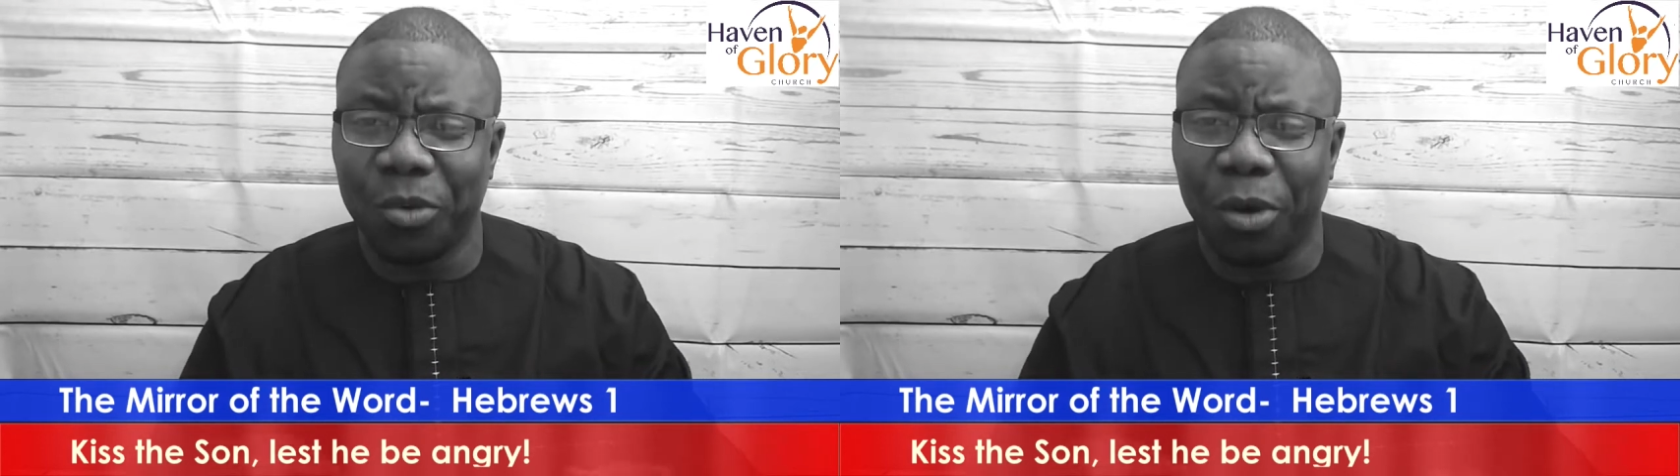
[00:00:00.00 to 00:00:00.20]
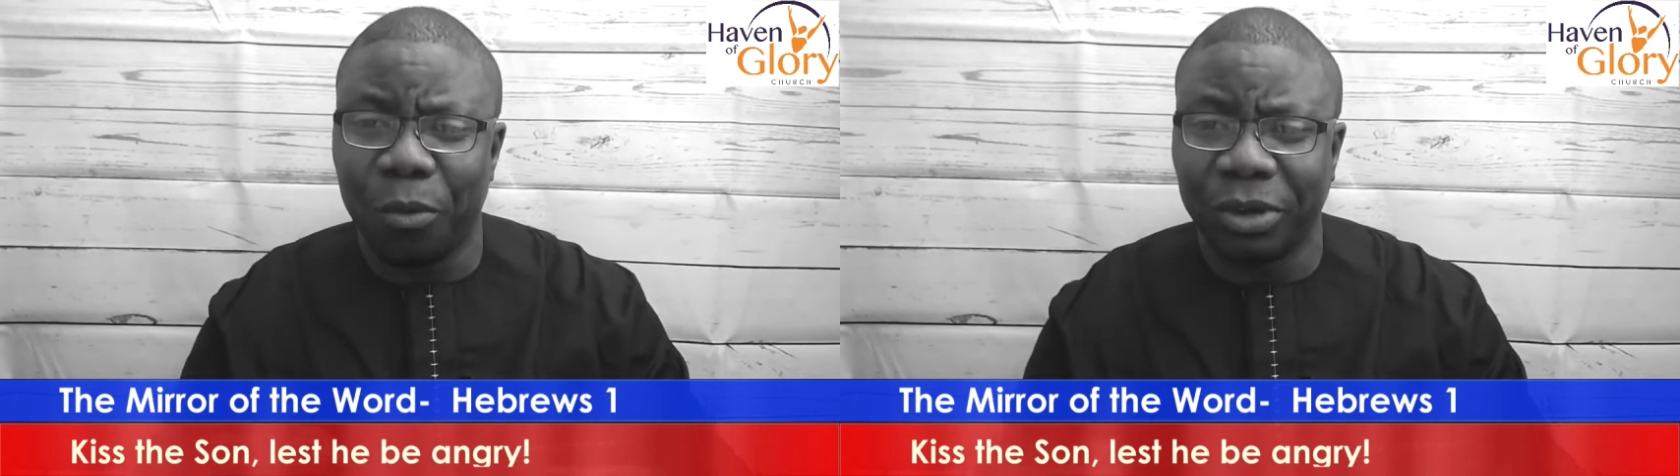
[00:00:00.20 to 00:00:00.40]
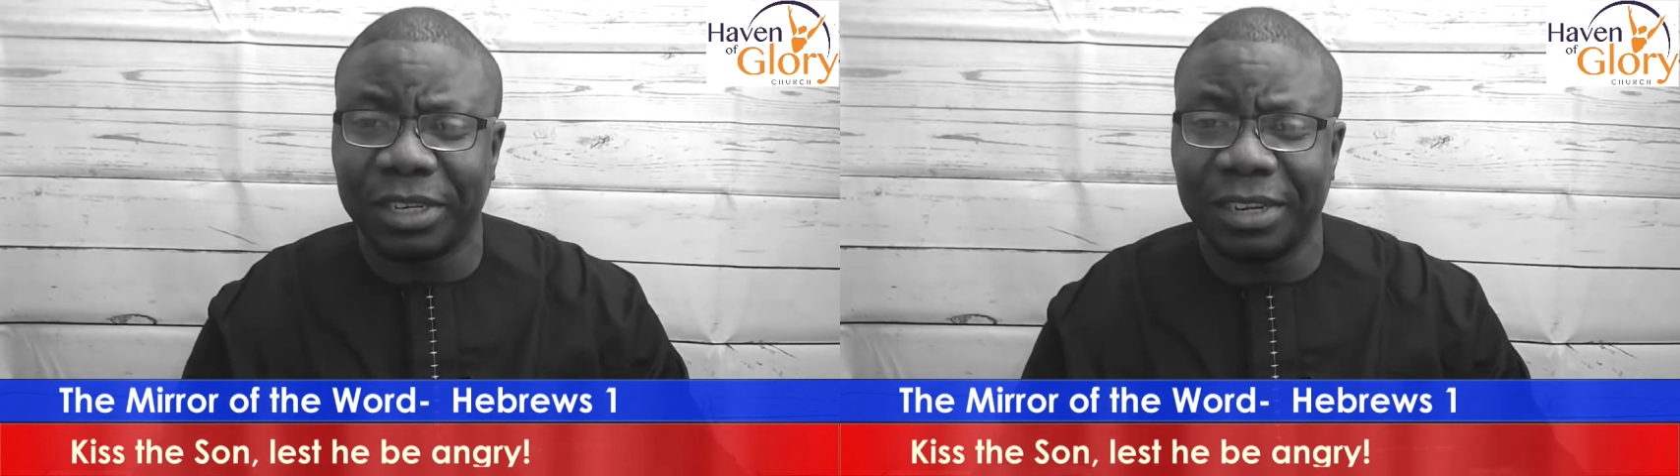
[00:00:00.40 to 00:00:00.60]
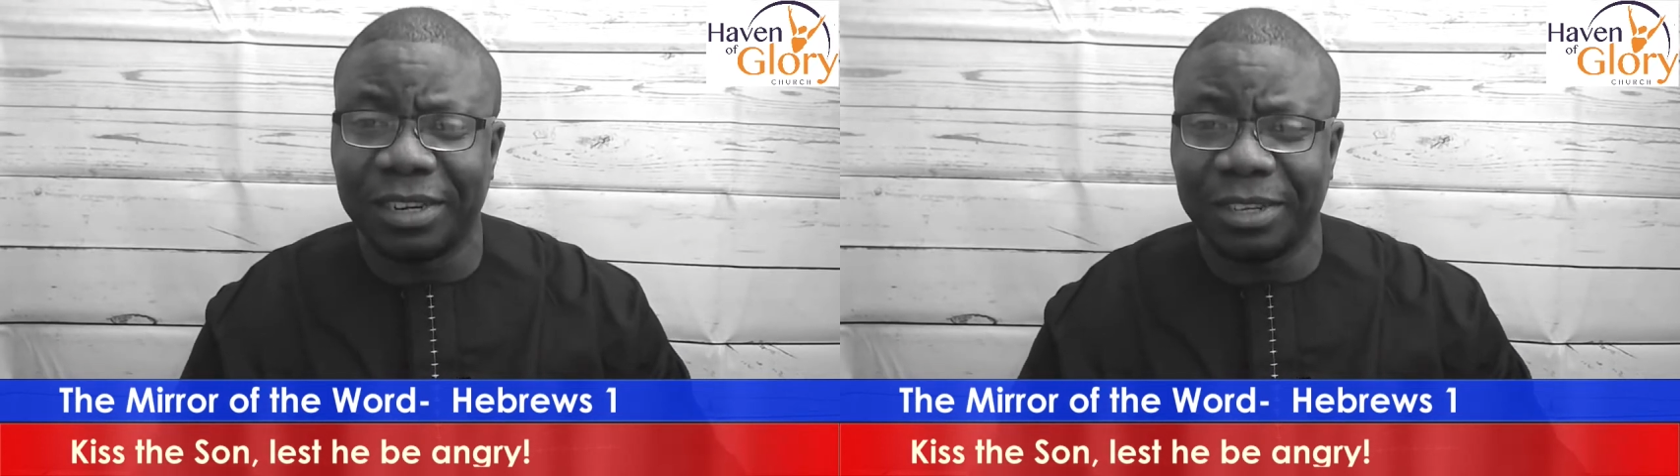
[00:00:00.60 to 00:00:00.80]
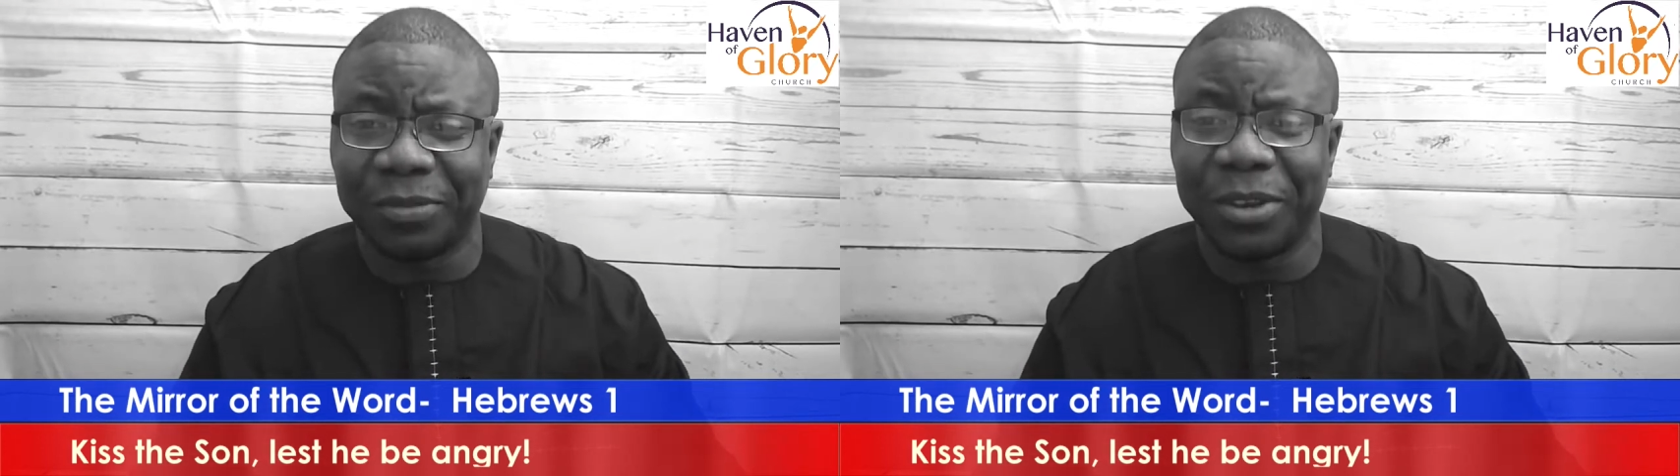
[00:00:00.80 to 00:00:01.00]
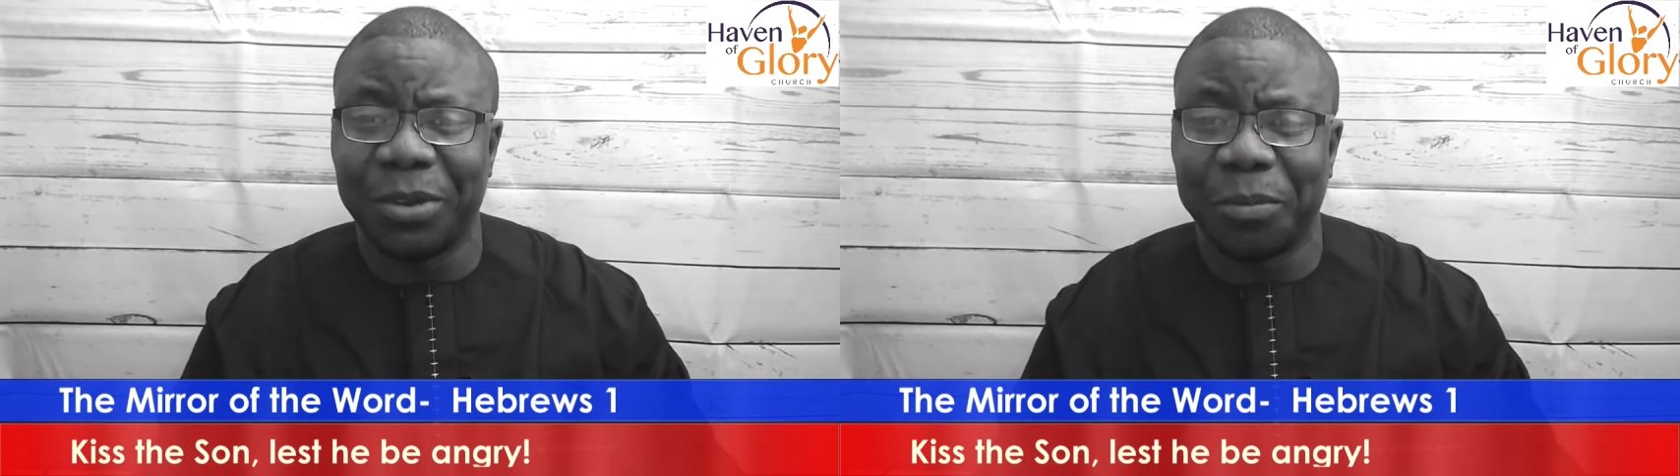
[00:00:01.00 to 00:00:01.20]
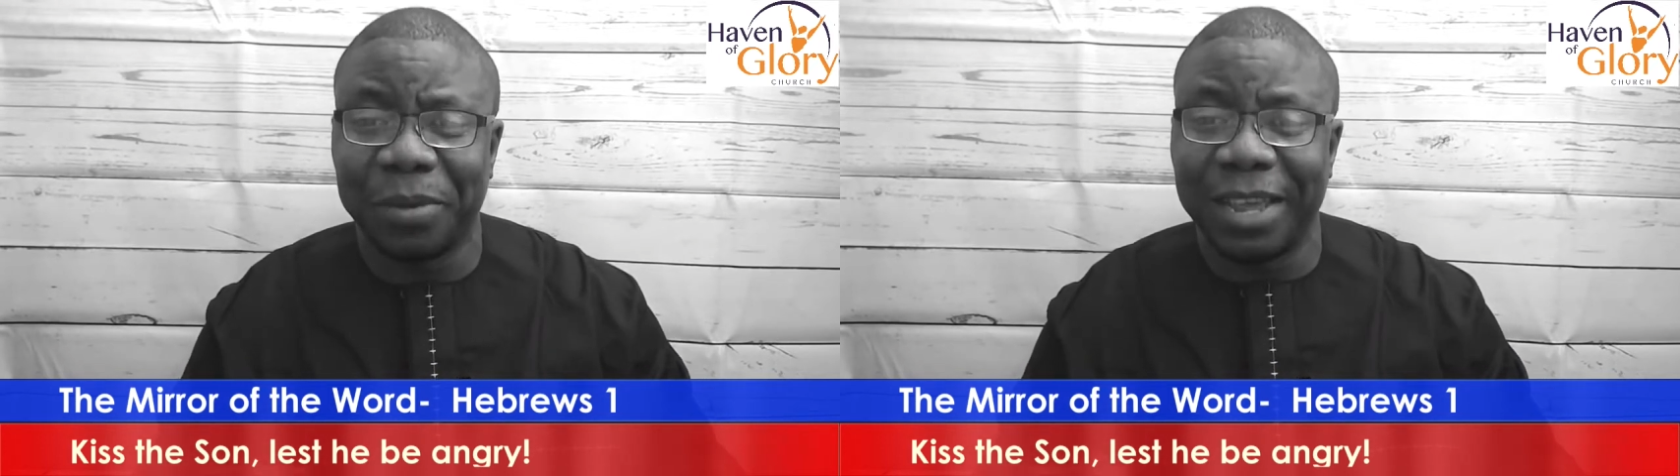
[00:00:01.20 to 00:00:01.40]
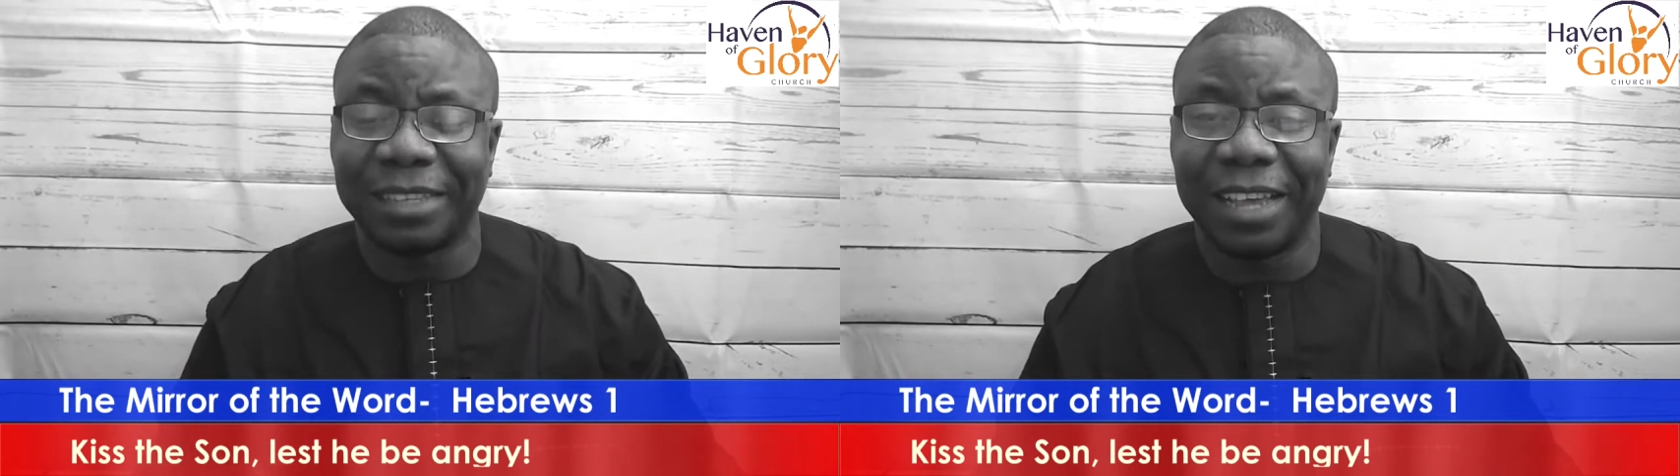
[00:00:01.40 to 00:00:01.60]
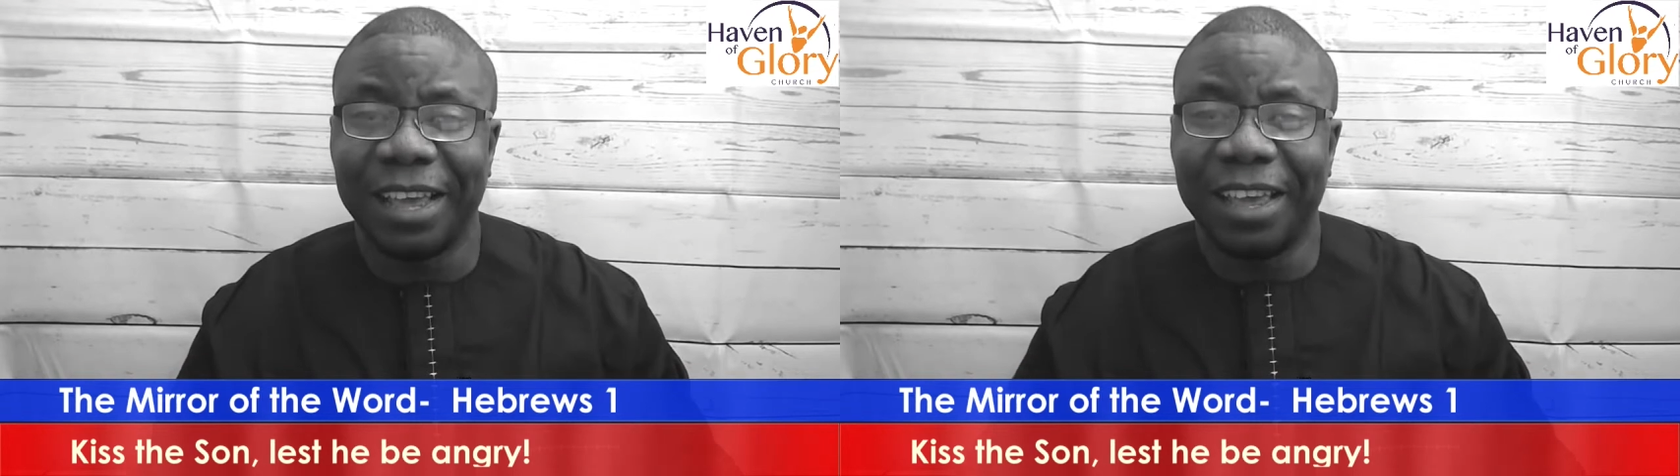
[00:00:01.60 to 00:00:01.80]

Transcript: who are watching this video please